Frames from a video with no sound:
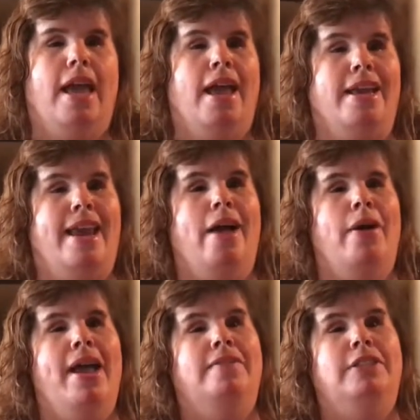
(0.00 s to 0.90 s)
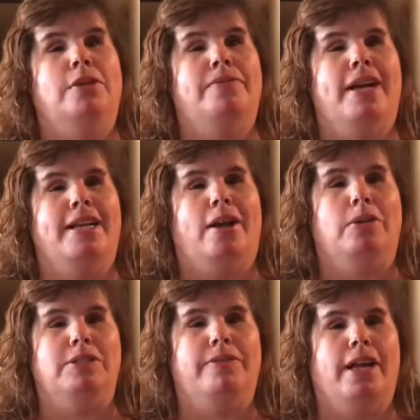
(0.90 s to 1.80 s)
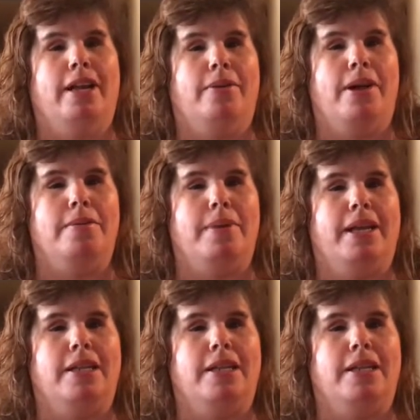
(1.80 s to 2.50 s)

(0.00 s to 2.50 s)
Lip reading: And now I have to go find out what's flying around in my